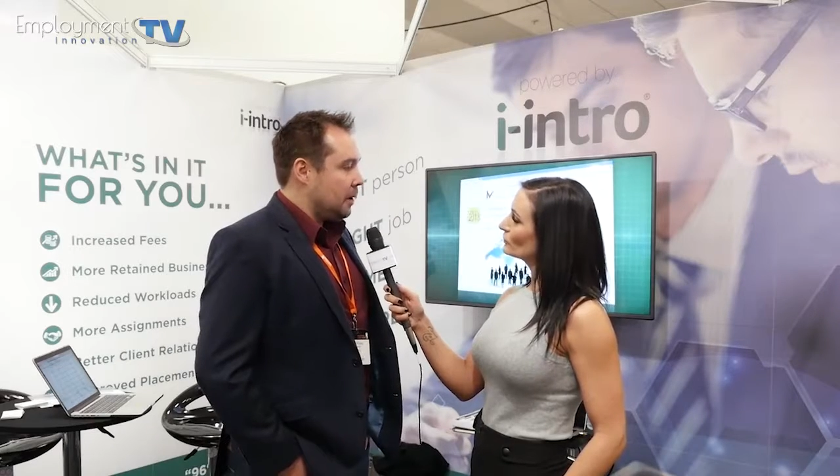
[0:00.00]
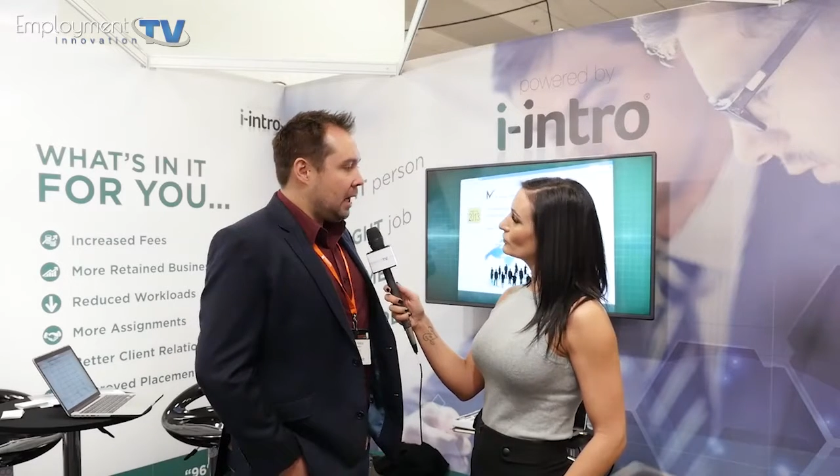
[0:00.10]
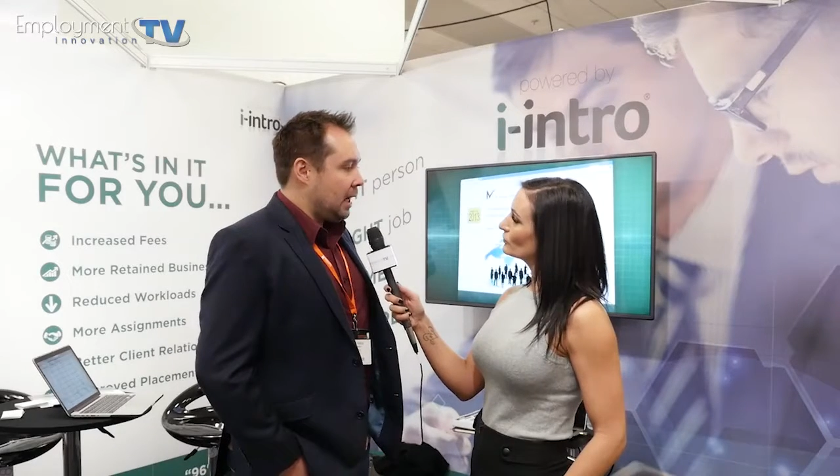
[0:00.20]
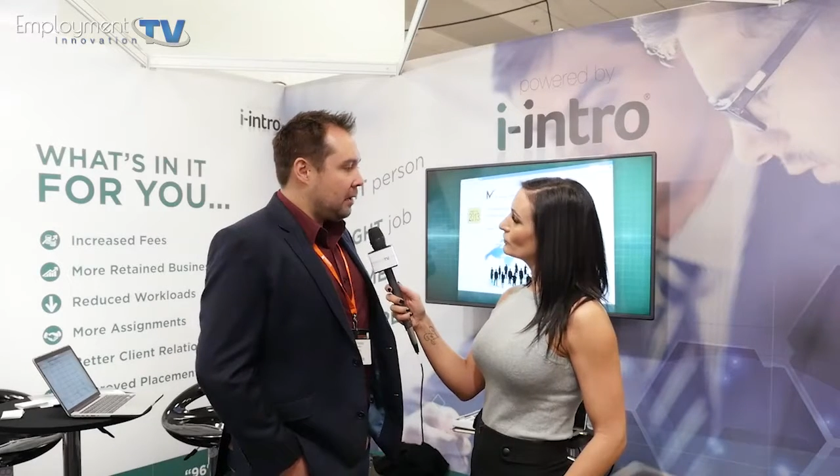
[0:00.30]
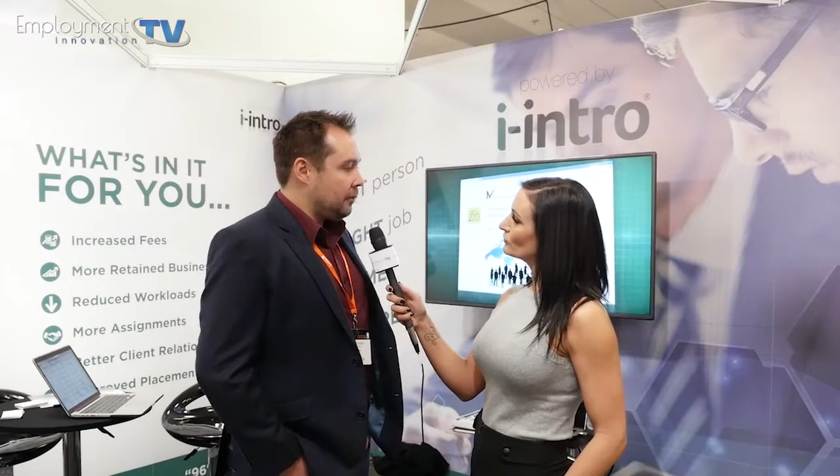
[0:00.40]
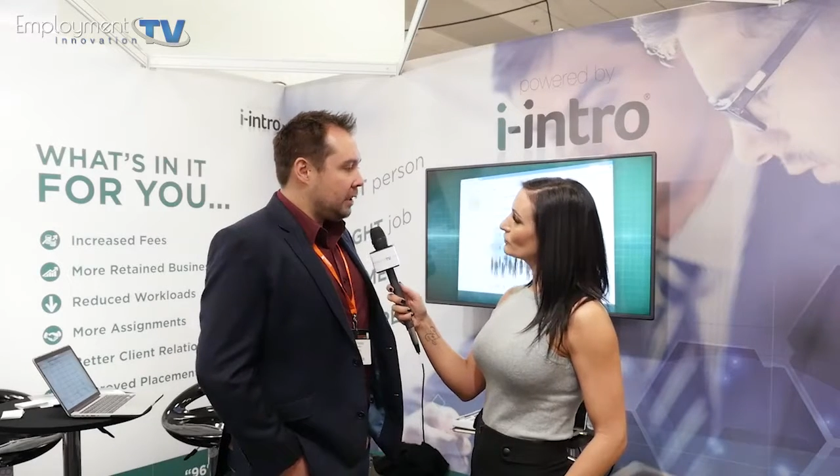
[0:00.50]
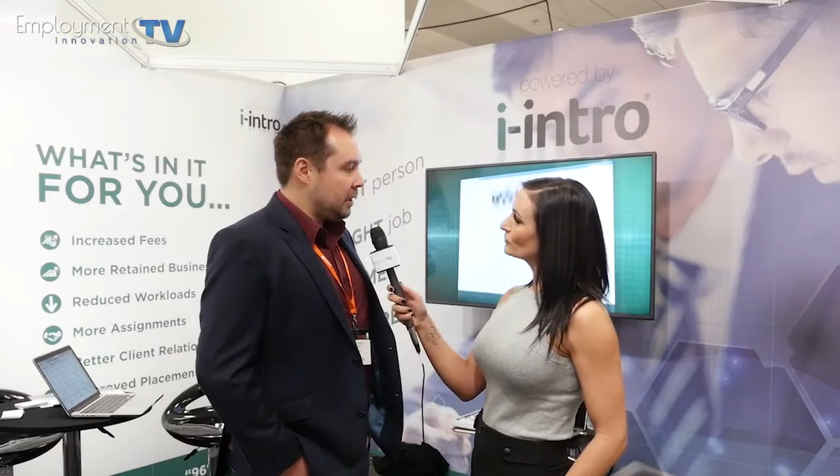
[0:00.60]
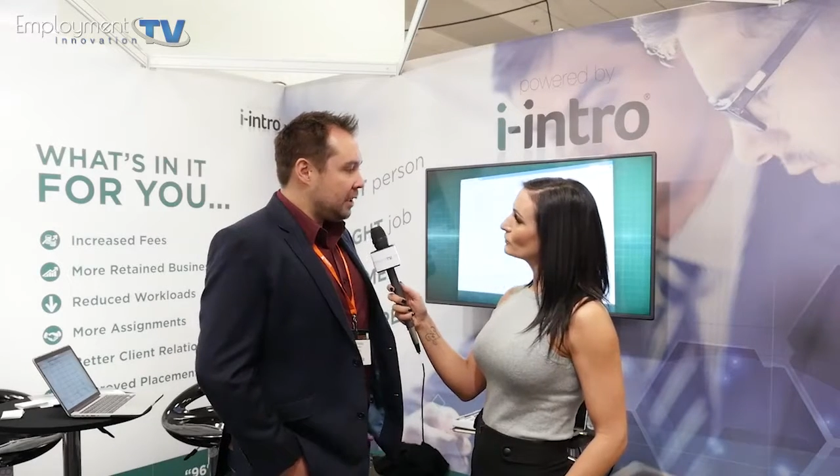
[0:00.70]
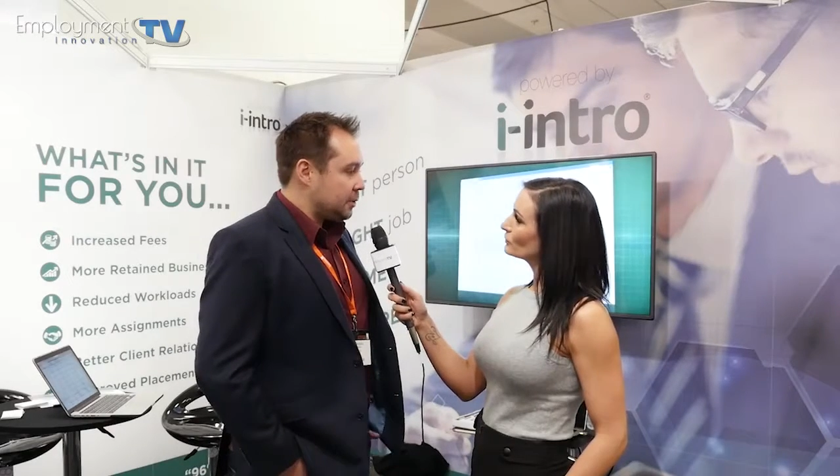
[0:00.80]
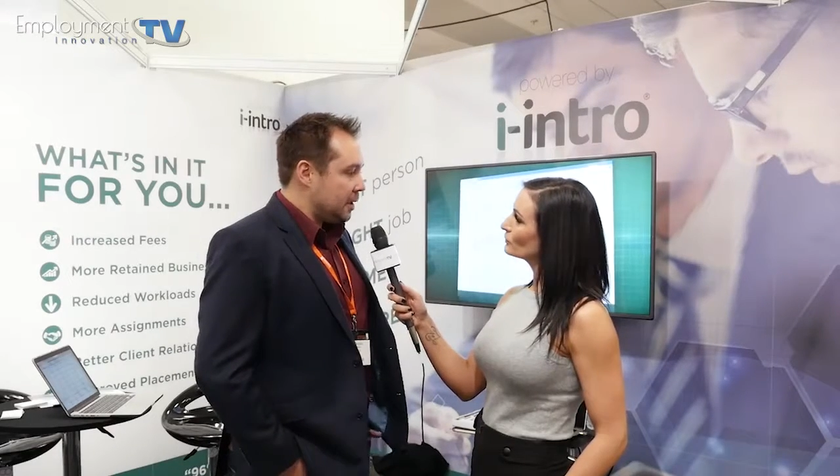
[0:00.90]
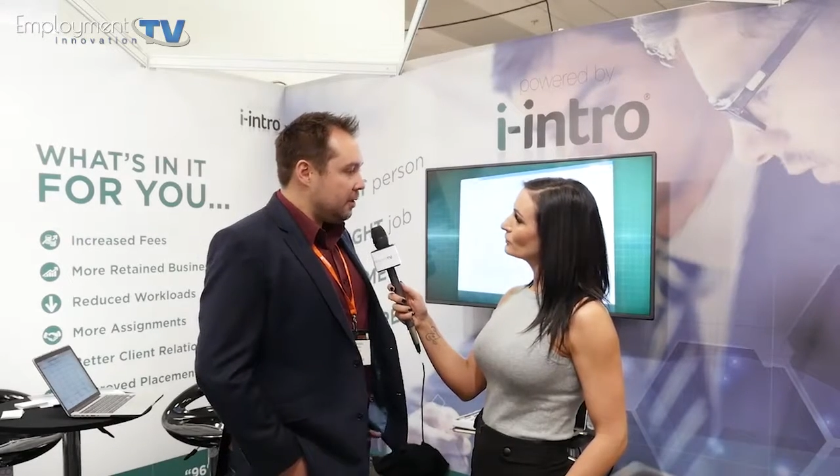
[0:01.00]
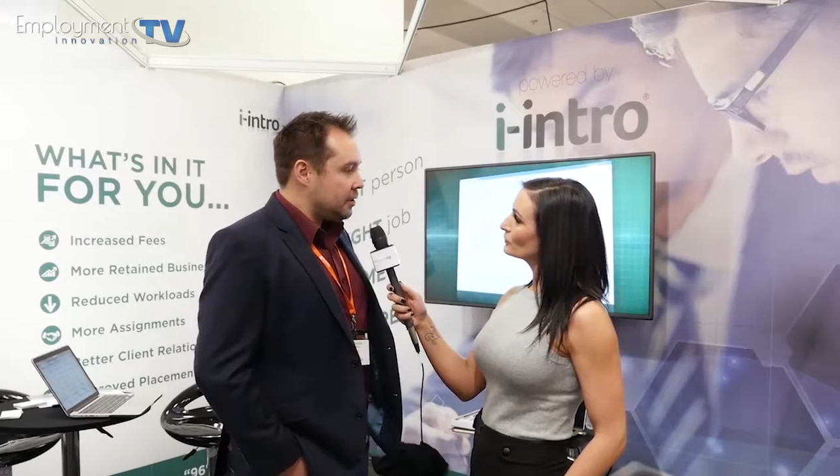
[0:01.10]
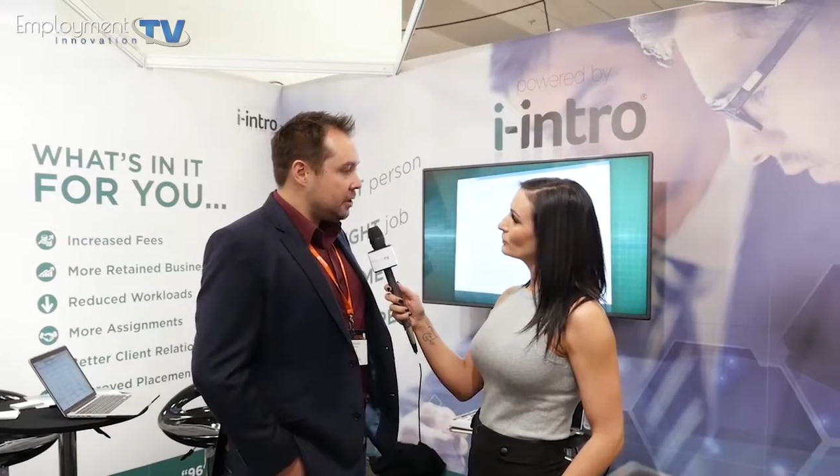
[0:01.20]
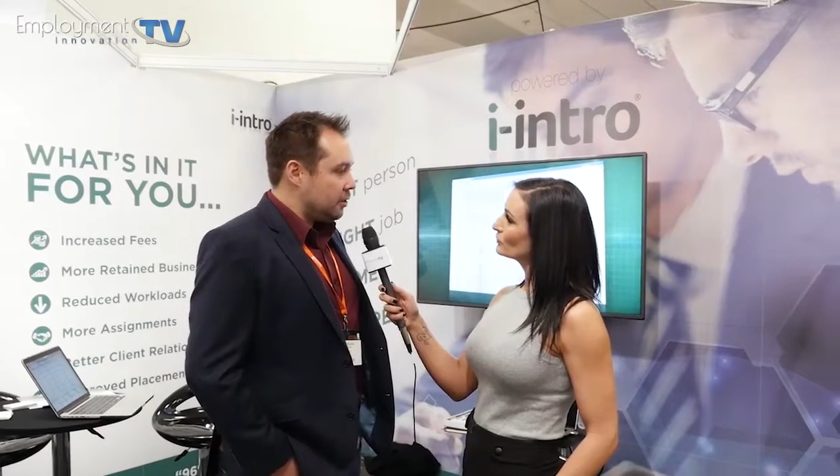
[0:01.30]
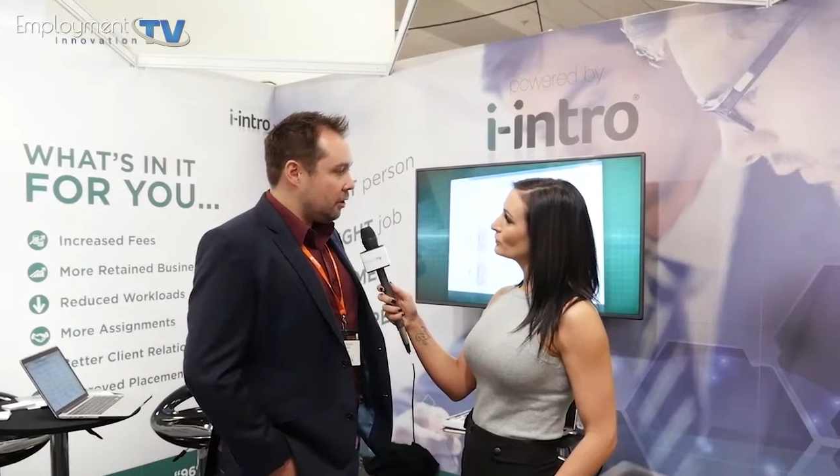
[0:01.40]
but have little
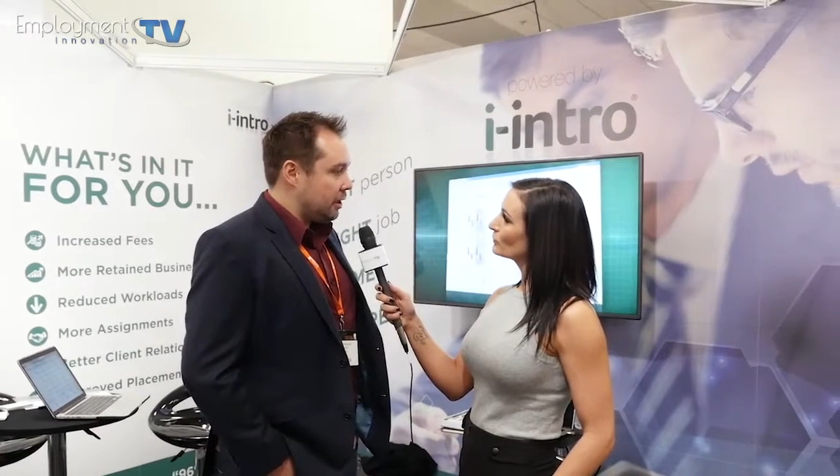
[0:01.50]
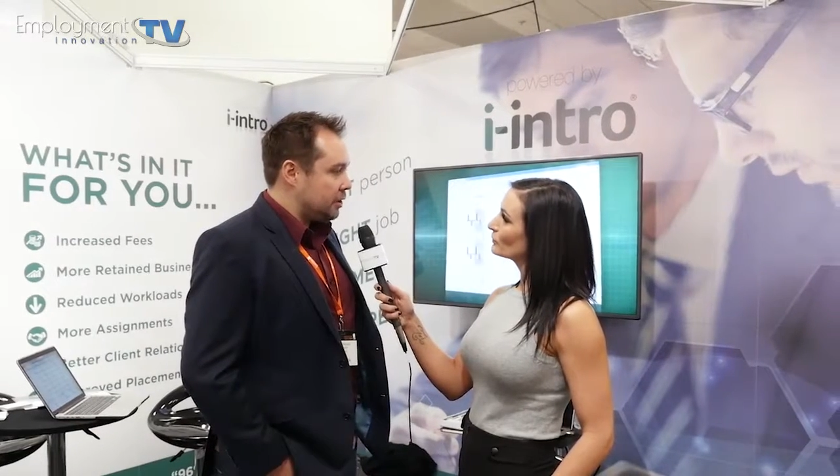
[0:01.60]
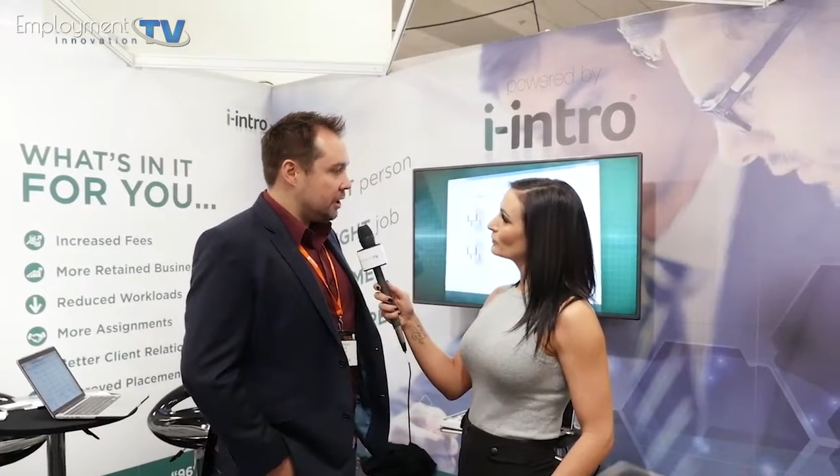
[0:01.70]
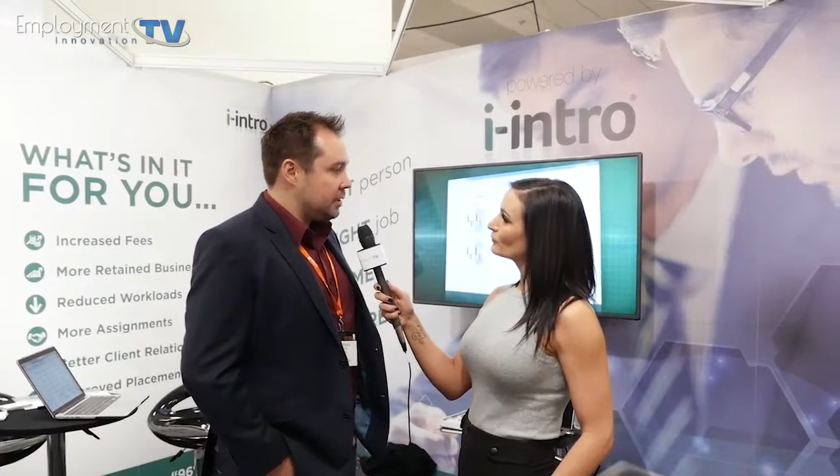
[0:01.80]
experience and knowledge